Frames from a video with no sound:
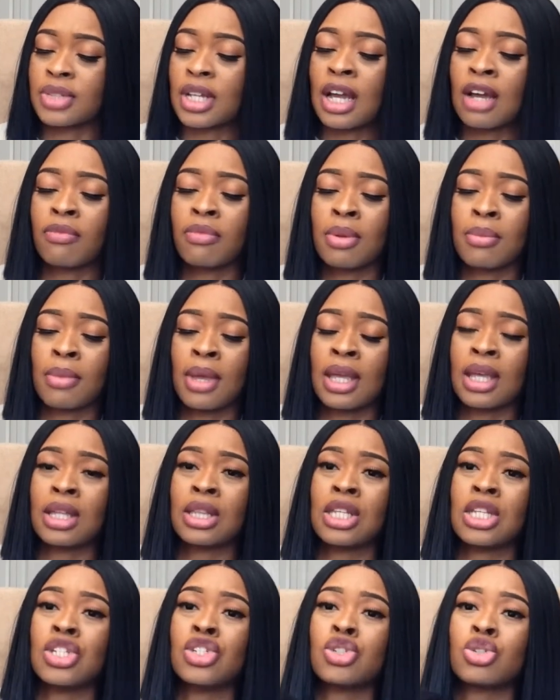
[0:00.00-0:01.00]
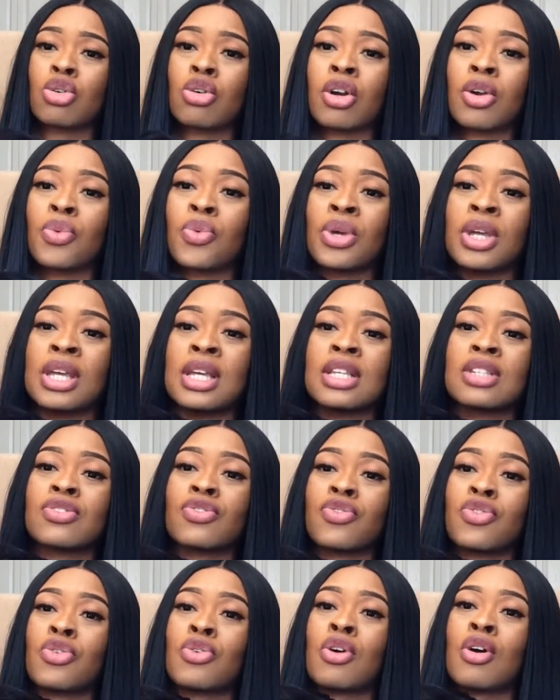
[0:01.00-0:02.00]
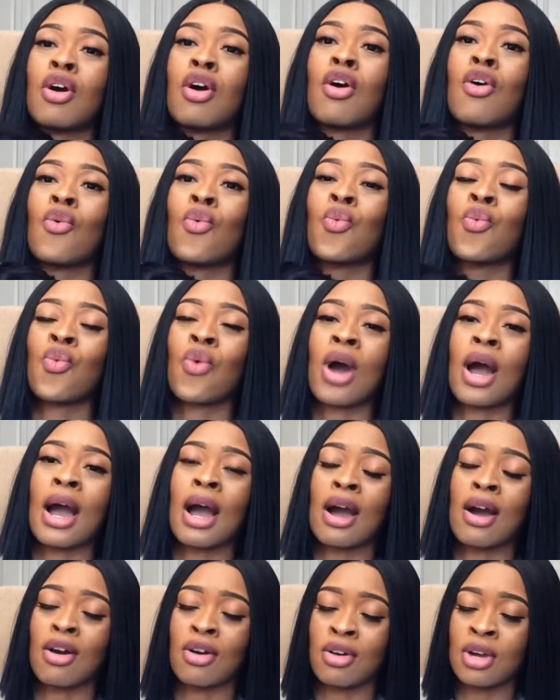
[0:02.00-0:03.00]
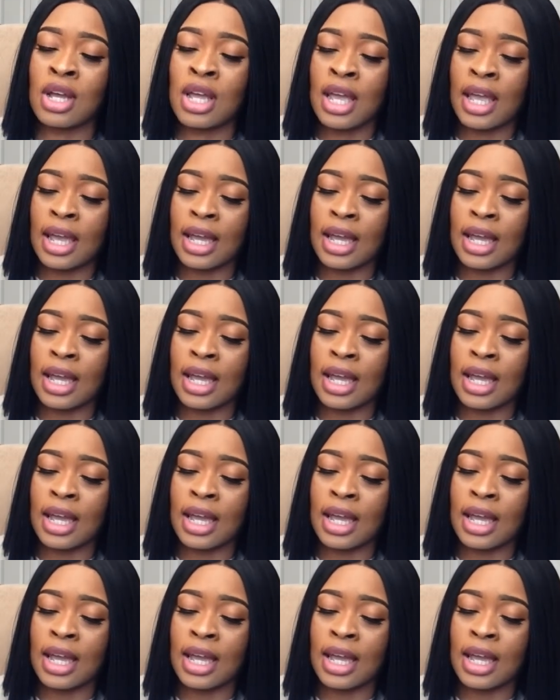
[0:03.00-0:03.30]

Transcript: I've been making these shorter wigs for a while.